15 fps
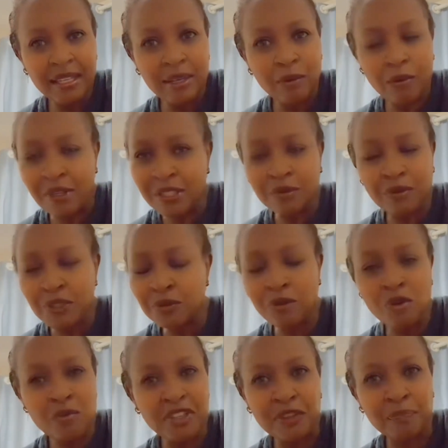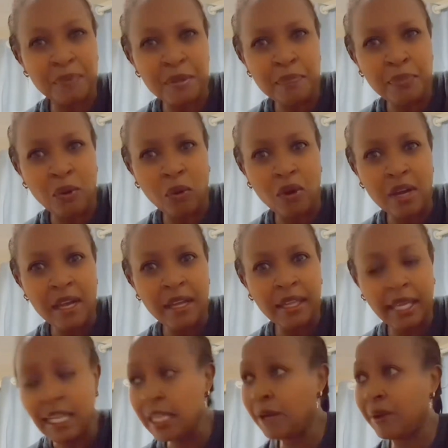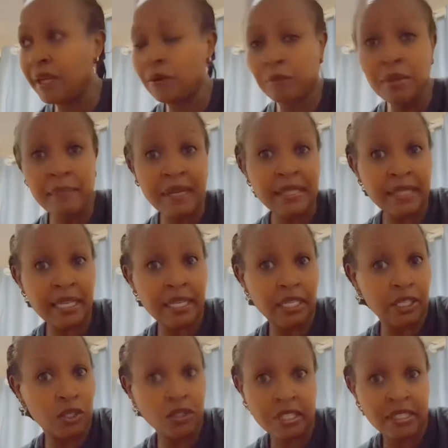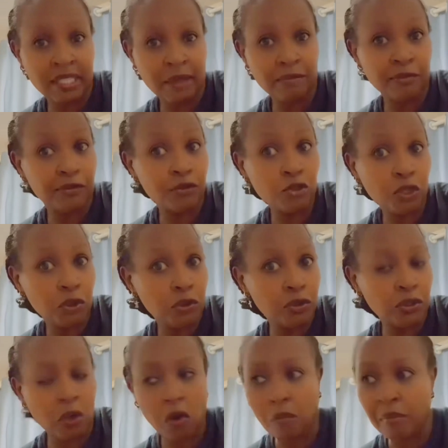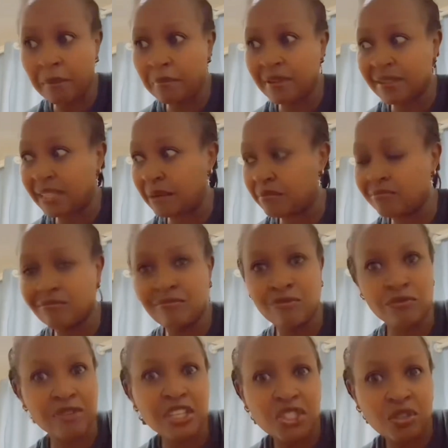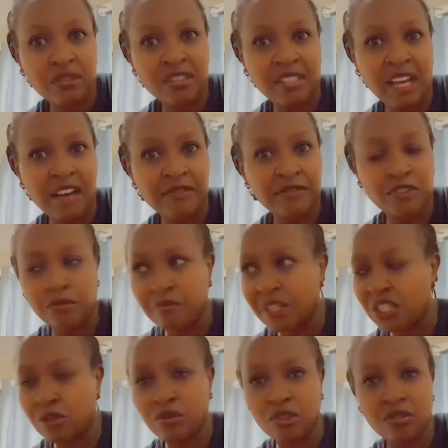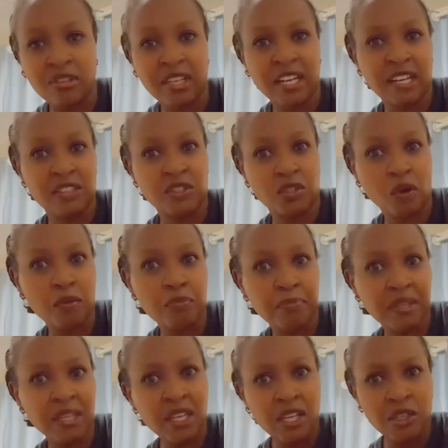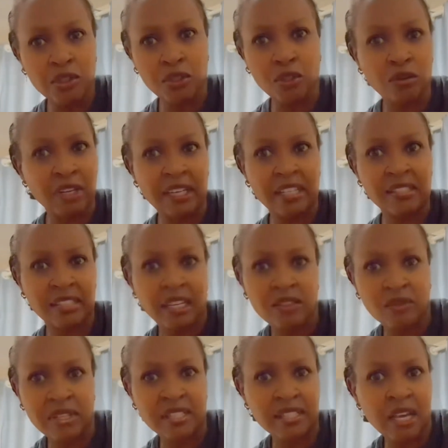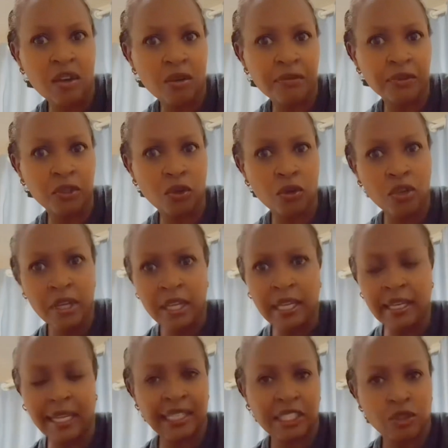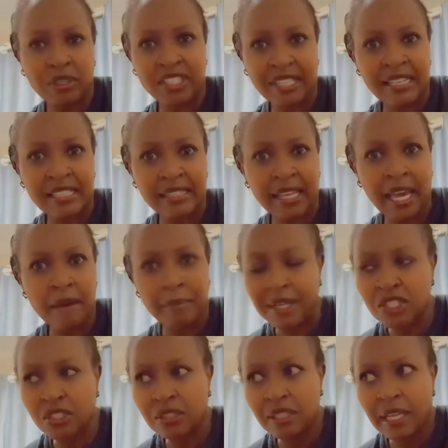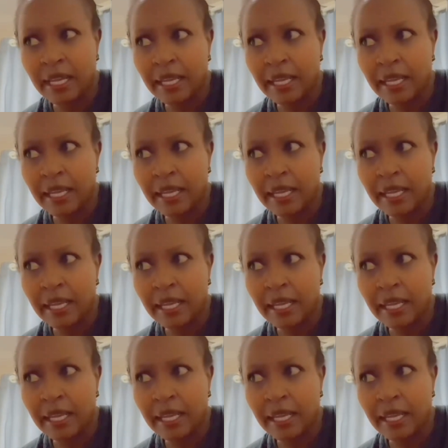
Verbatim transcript: What's what's wrong with people? Anyway, we might say he uses some voodoos or maybe some ritual stuff to make you look like a zombie. You don't understand yourself, you know, like you're just there. But